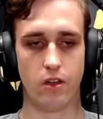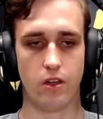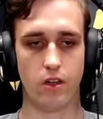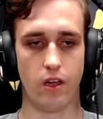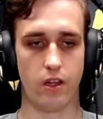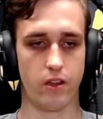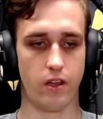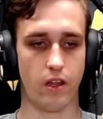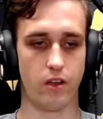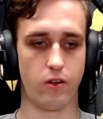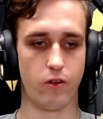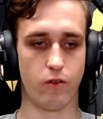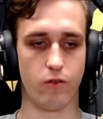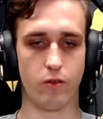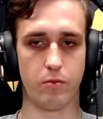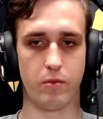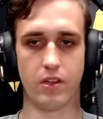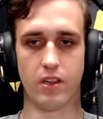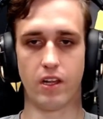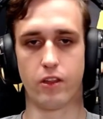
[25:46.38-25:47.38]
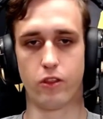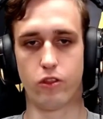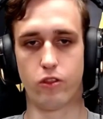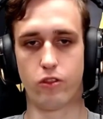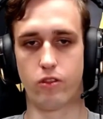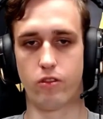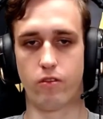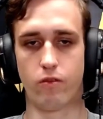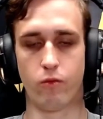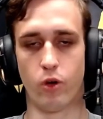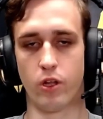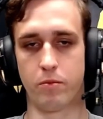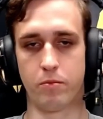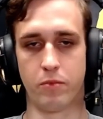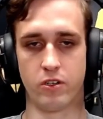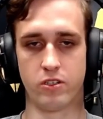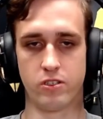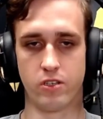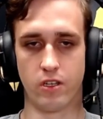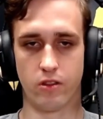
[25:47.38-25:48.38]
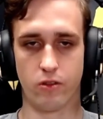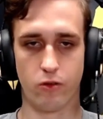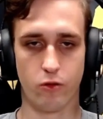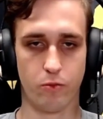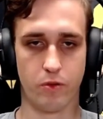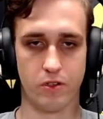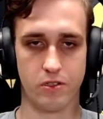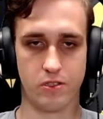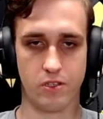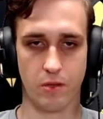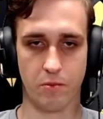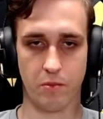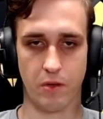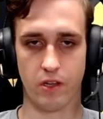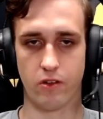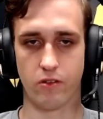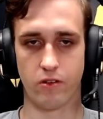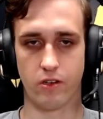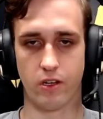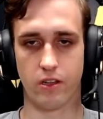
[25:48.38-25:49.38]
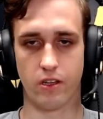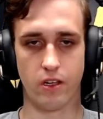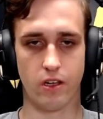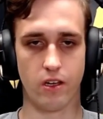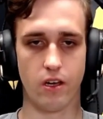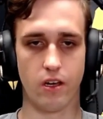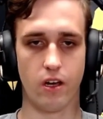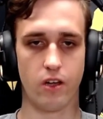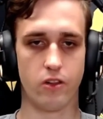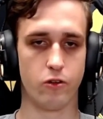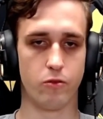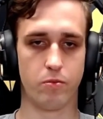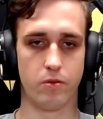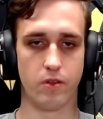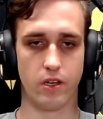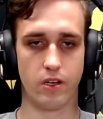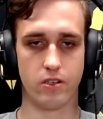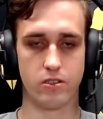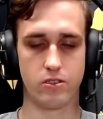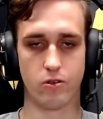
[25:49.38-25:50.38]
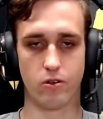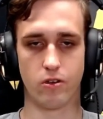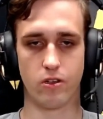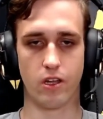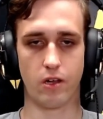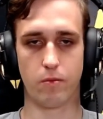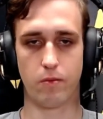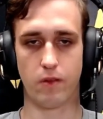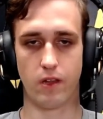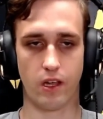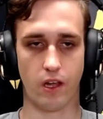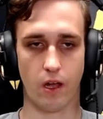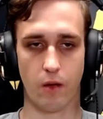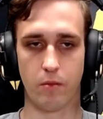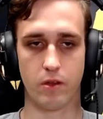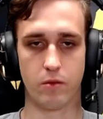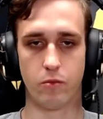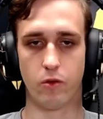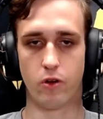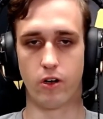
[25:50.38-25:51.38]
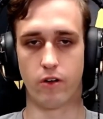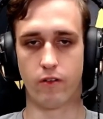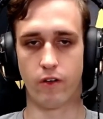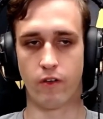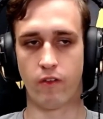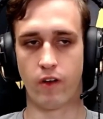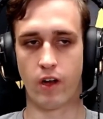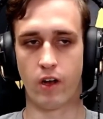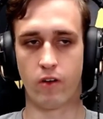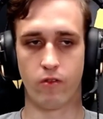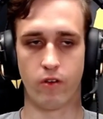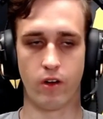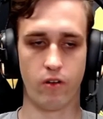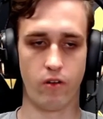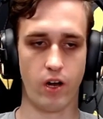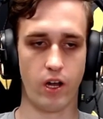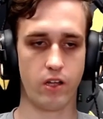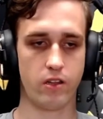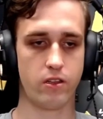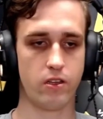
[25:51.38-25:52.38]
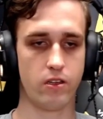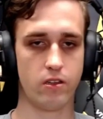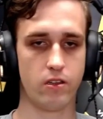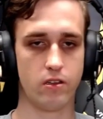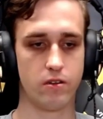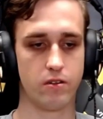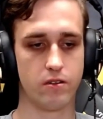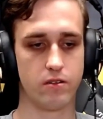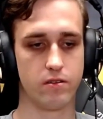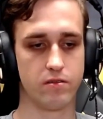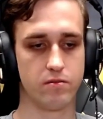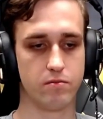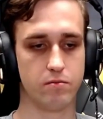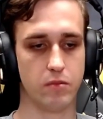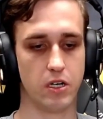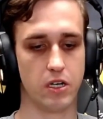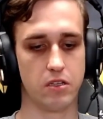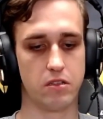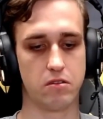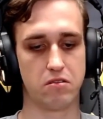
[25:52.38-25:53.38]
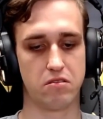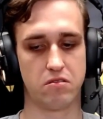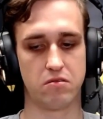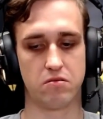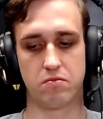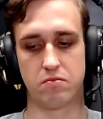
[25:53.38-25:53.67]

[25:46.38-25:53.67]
and then you will be like 1%, 2% better than the other players who are like playing a bit more of a variety. But